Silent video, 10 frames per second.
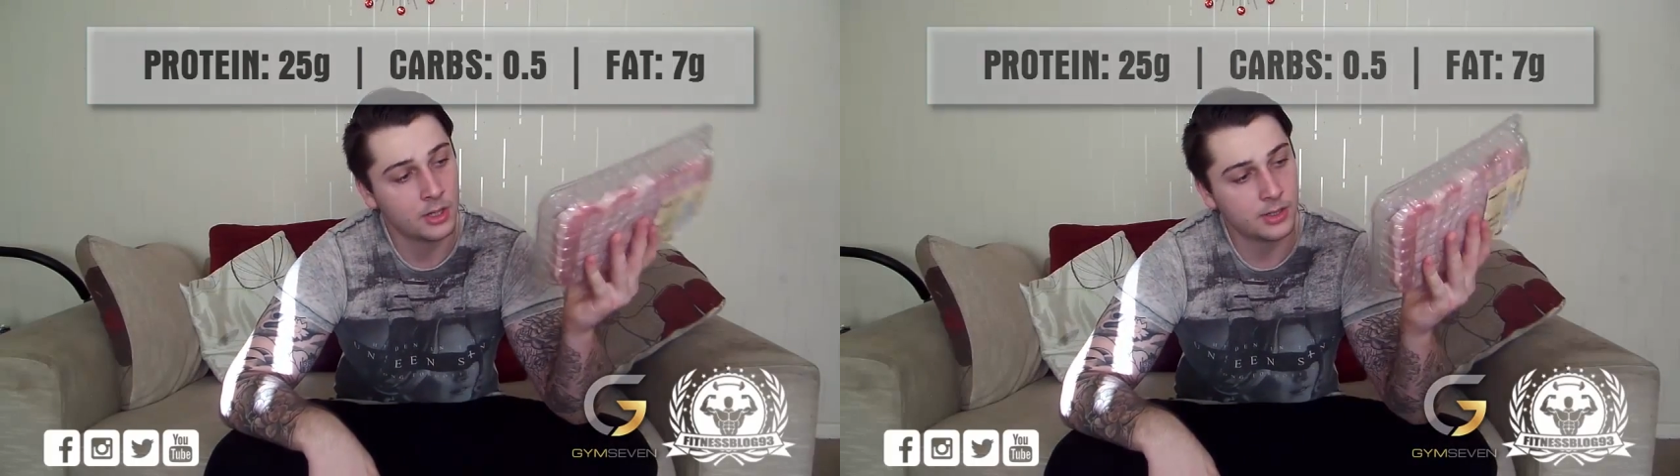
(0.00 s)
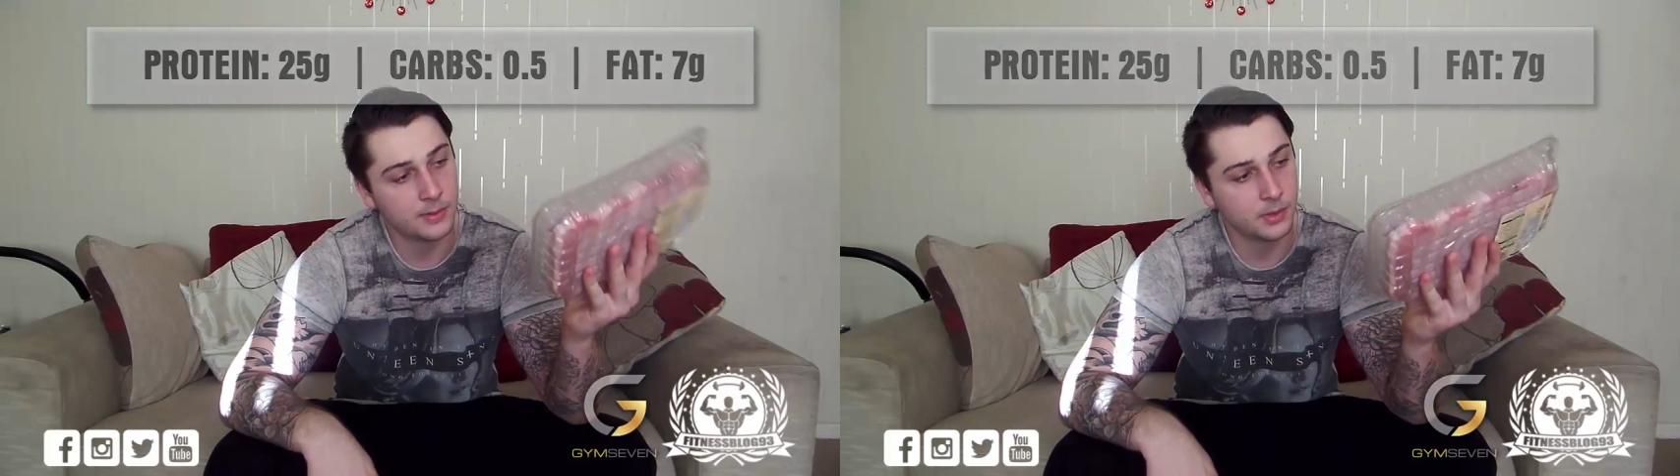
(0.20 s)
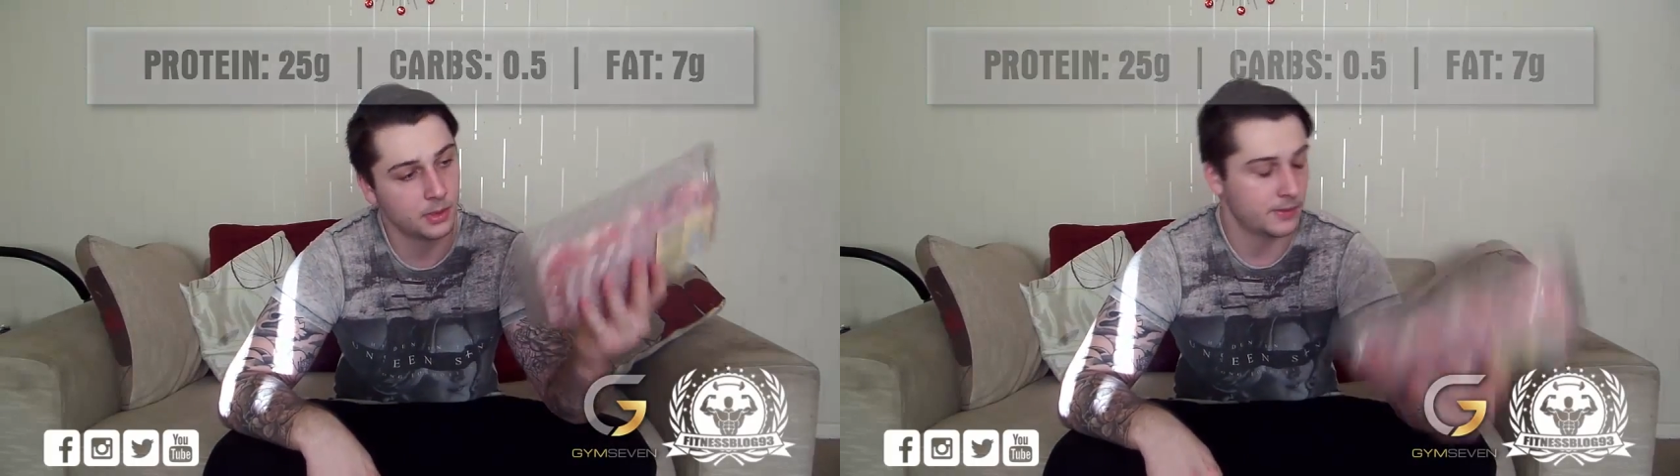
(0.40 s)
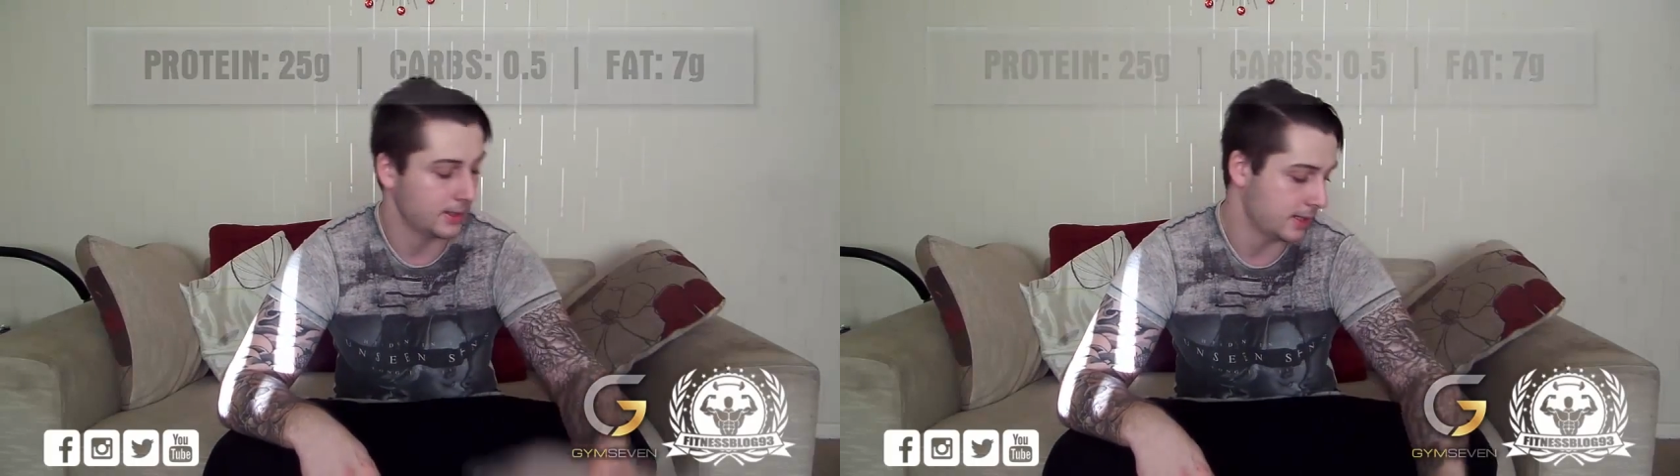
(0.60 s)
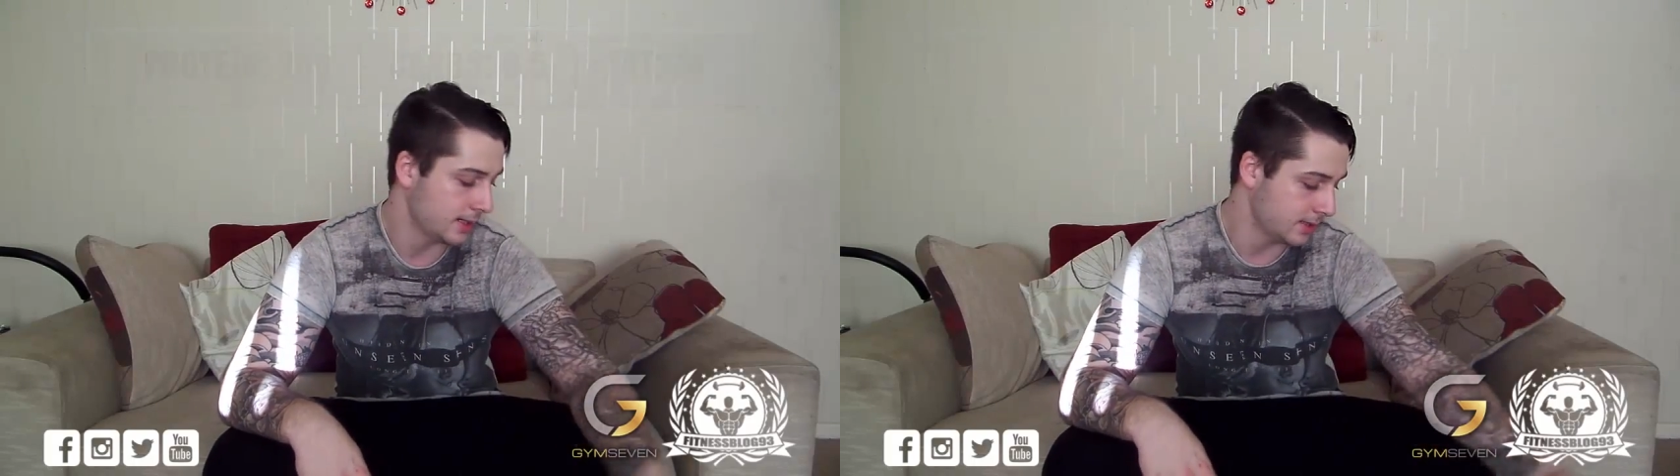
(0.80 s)
It's absolutely
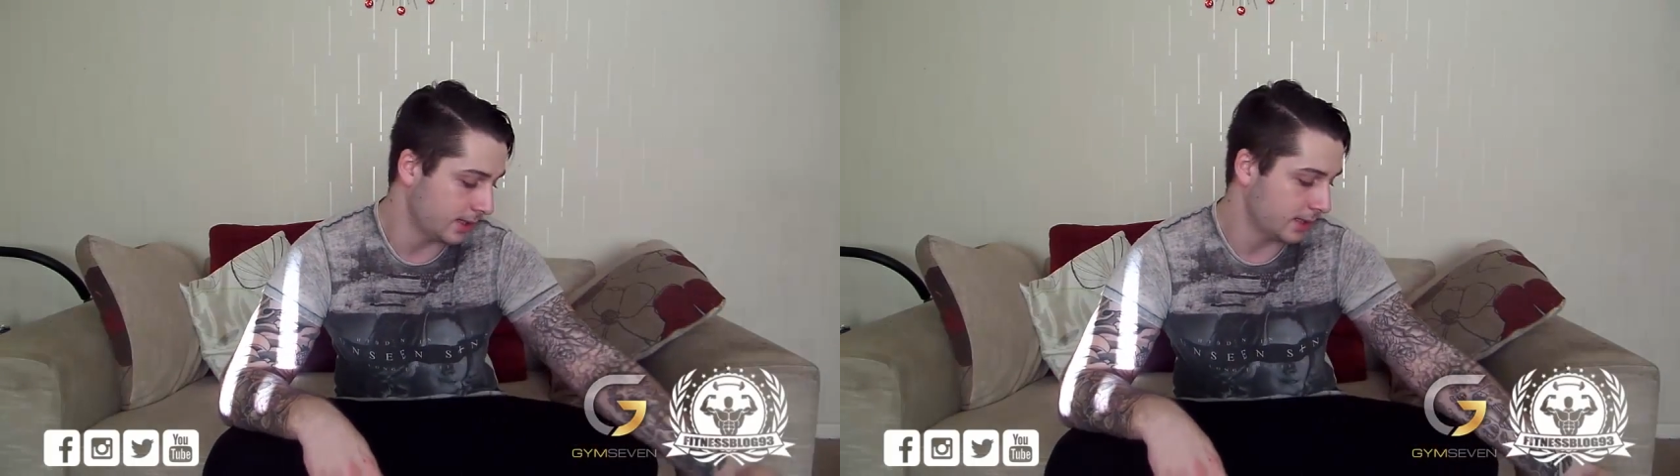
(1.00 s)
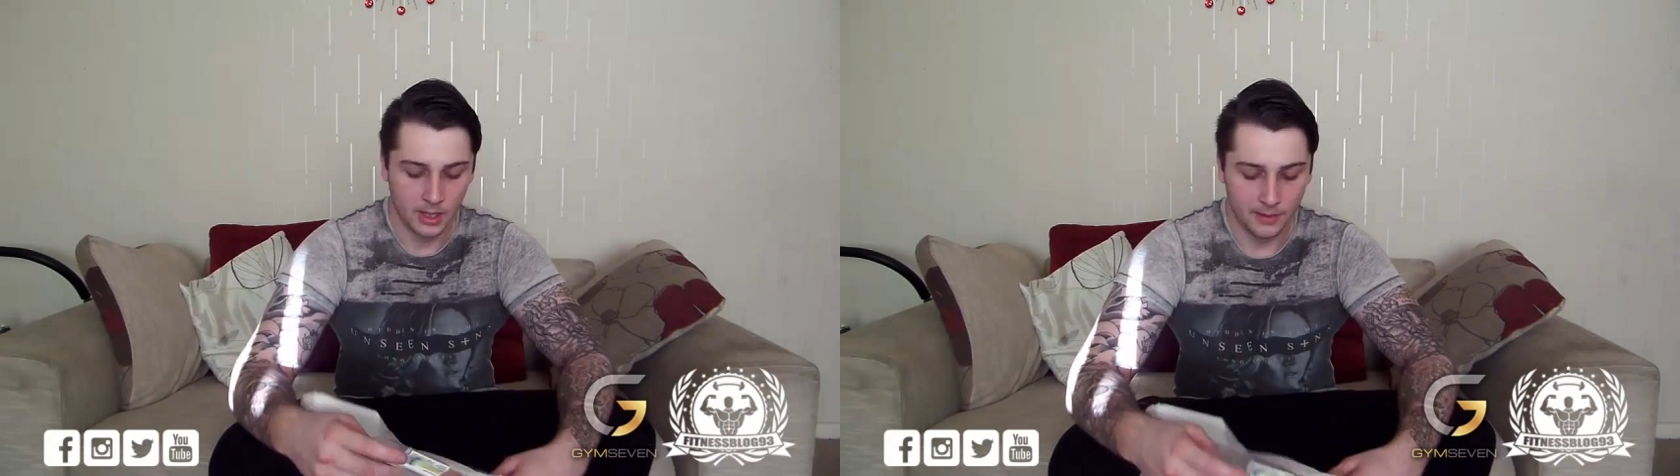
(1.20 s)
fantastic.